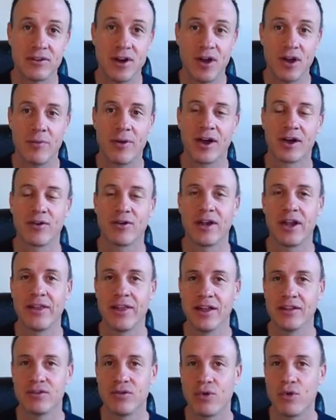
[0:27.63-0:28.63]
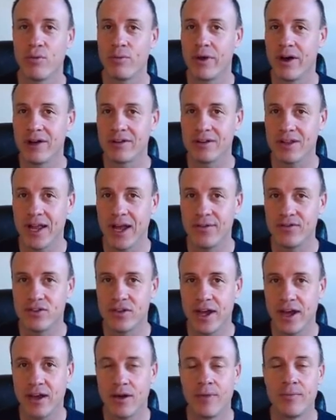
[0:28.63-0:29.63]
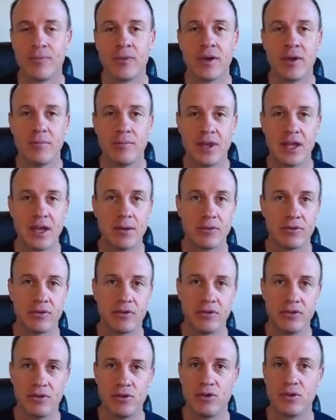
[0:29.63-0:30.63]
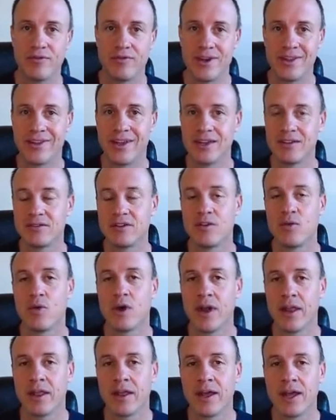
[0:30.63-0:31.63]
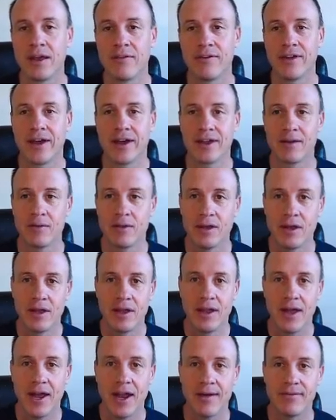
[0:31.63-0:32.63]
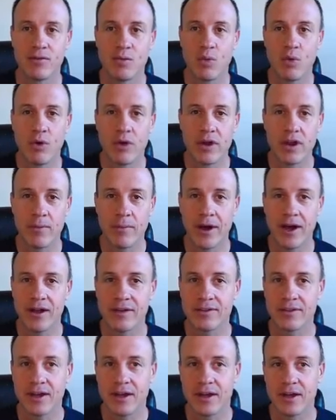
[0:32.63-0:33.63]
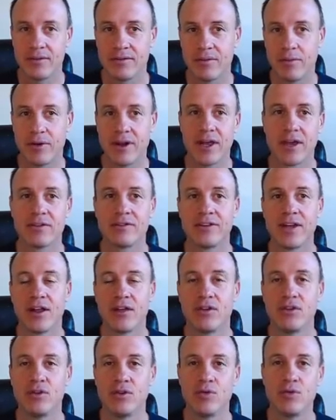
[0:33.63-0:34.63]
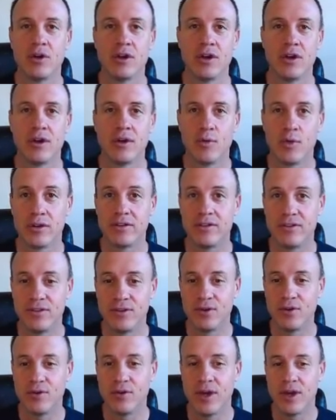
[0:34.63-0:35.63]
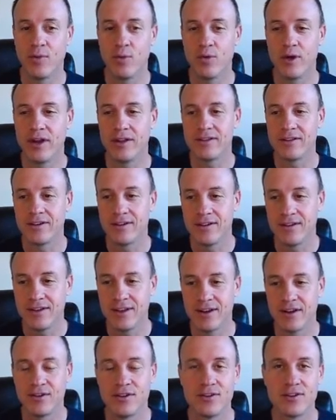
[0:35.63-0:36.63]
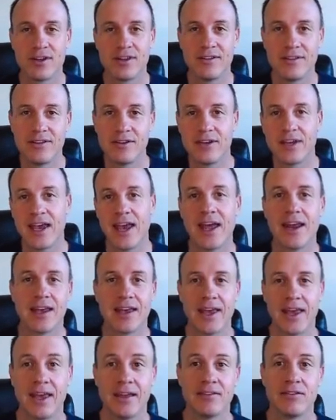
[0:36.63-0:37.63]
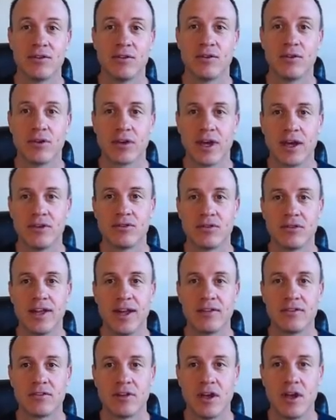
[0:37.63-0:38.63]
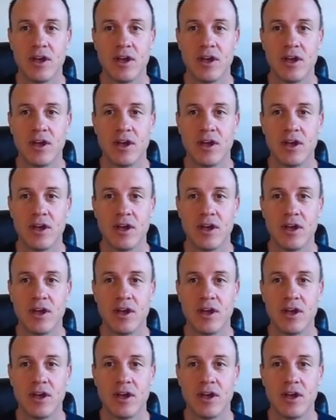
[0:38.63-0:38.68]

all about creating that total boss lifestyle, being able to do the fun things you want in life, and not have to worry about somebody else telling you what to do and what you can and can't do. Okay, so that's